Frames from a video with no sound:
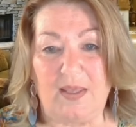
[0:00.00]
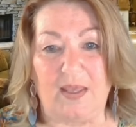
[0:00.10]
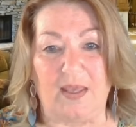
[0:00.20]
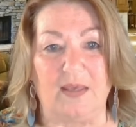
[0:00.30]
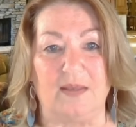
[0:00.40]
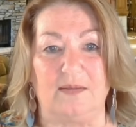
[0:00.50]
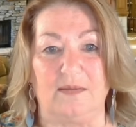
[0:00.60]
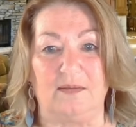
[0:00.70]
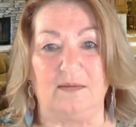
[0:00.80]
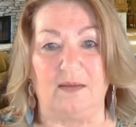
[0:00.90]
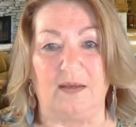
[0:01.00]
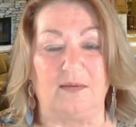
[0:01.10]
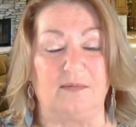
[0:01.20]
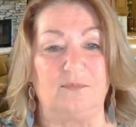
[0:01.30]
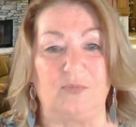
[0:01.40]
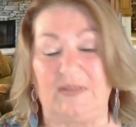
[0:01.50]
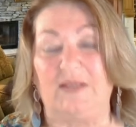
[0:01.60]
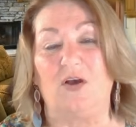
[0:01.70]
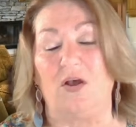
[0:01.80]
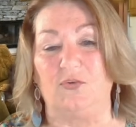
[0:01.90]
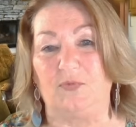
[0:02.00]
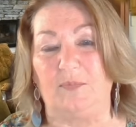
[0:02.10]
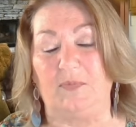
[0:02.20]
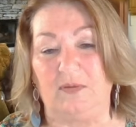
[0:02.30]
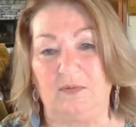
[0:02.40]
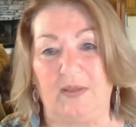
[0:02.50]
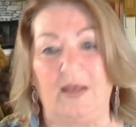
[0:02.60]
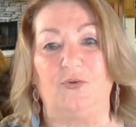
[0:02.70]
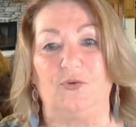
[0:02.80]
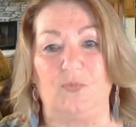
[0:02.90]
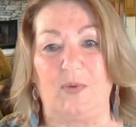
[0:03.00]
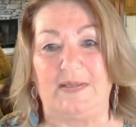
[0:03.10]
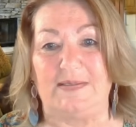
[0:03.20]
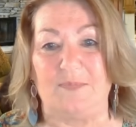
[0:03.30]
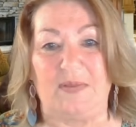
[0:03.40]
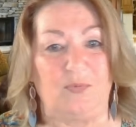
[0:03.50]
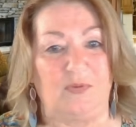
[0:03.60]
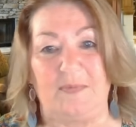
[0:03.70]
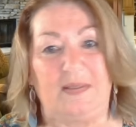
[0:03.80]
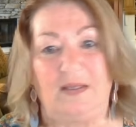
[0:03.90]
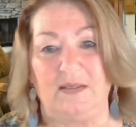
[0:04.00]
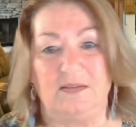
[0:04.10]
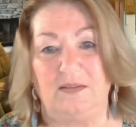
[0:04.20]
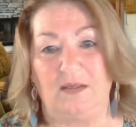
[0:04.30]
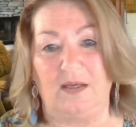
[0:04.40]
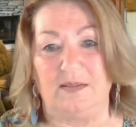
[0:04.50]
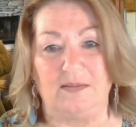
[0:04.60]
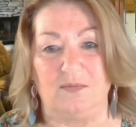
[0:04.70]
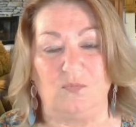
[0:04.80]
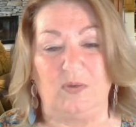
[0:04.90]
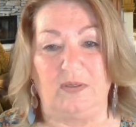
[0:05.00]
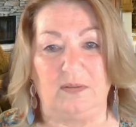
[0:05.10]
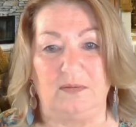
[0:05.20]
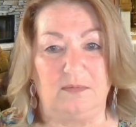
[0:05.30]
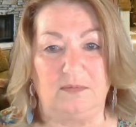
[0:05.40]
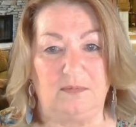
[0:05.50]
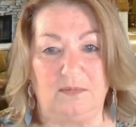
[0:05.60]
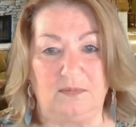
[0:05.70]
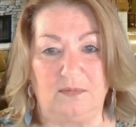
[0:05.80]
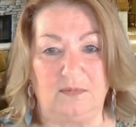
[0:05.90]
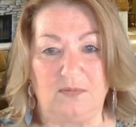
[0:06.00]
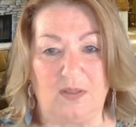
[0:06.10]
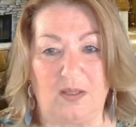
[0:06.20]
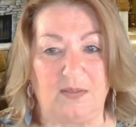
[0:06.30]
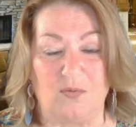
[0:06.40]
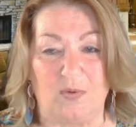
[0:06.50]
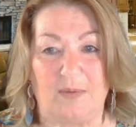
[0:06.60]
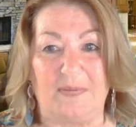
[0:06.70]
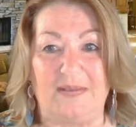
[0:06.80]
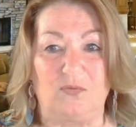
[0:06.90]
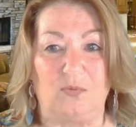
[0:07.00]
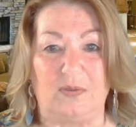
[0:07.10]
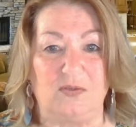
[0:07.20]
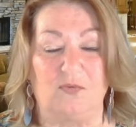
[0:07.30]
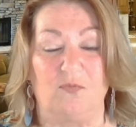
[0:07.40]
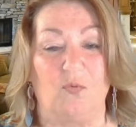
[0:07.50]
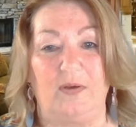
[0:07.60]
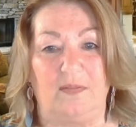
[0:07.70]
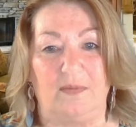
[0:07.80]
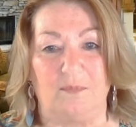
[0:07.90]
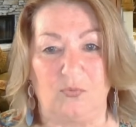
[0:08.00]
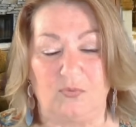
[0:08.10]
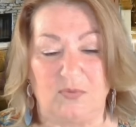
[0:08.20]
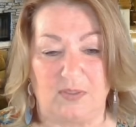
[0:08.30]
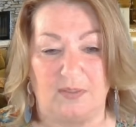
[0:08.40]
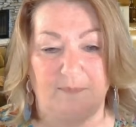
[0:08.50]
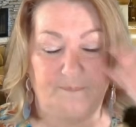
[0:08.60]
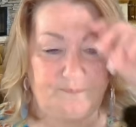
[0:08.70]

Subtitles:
and I would get calls from the elders wanting to meet with me, and I didn't want to meet, so I just avoided them most of the time.